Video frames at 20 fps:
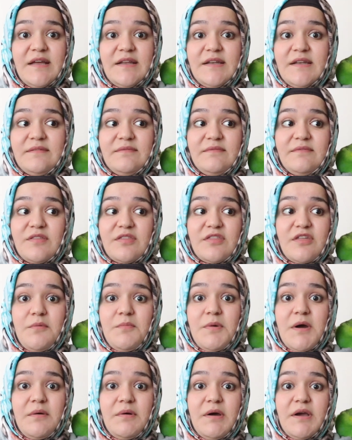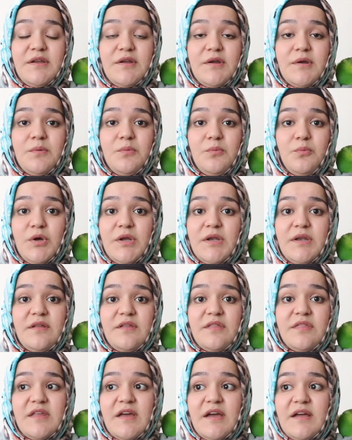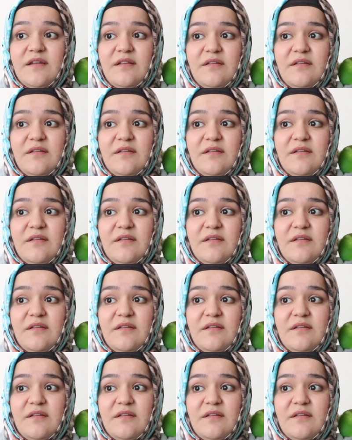and somehow I didn't witness that,